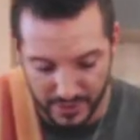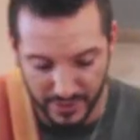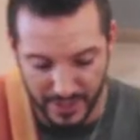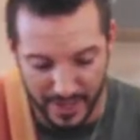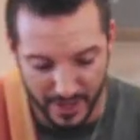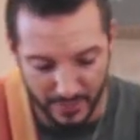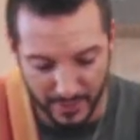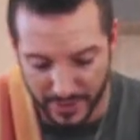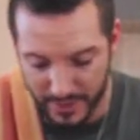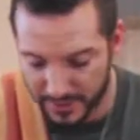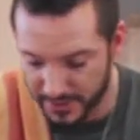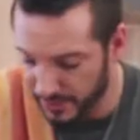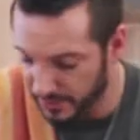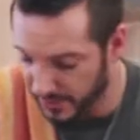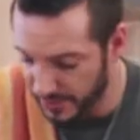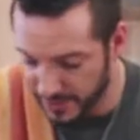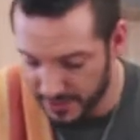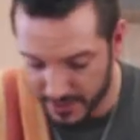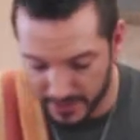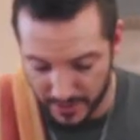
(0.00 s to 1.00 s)
now what we're gonna do
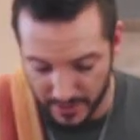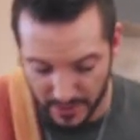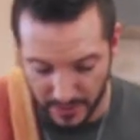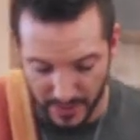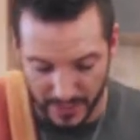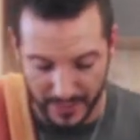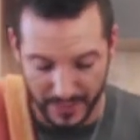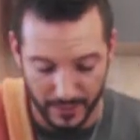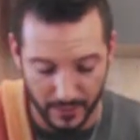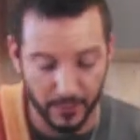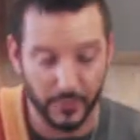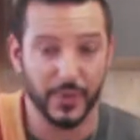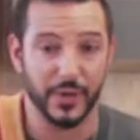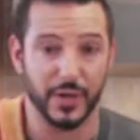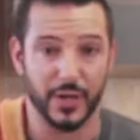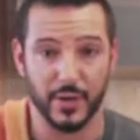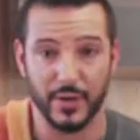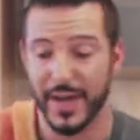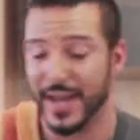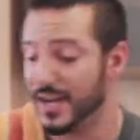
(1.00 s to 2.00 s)
is we're
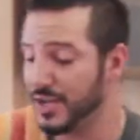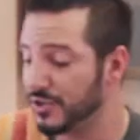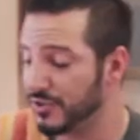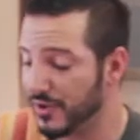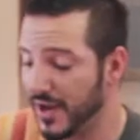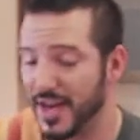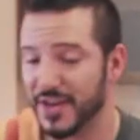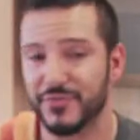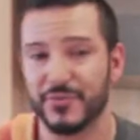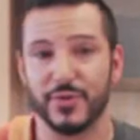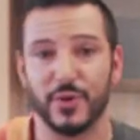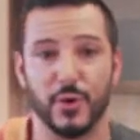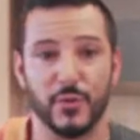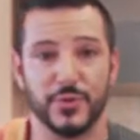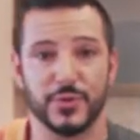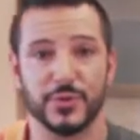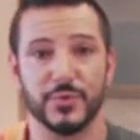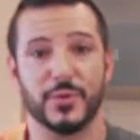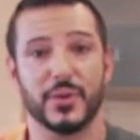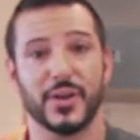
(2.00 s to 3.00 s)
gonna go ahead and transfer it
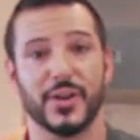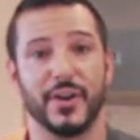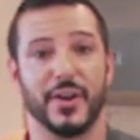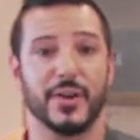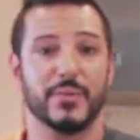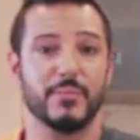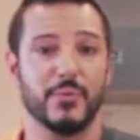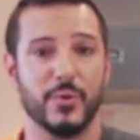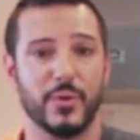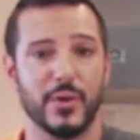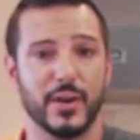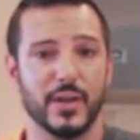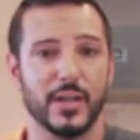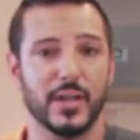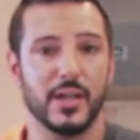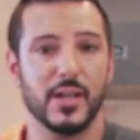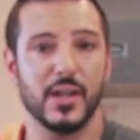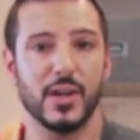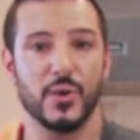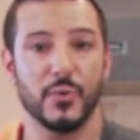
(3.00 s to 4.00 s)
over to a cutting board
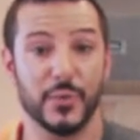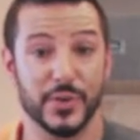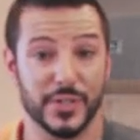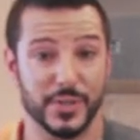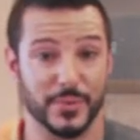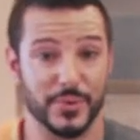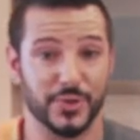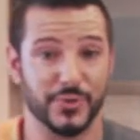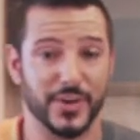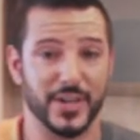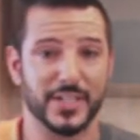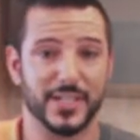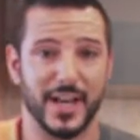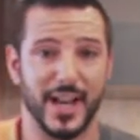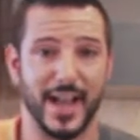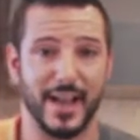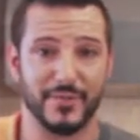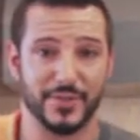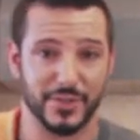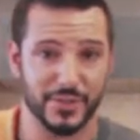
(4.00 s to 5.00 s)
with some strings that I
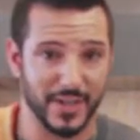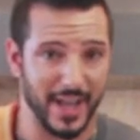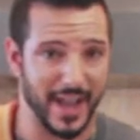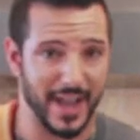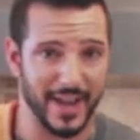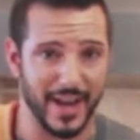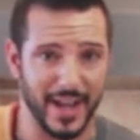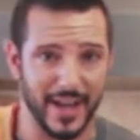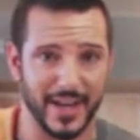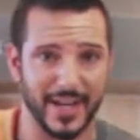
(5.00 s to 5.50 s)
have tied out.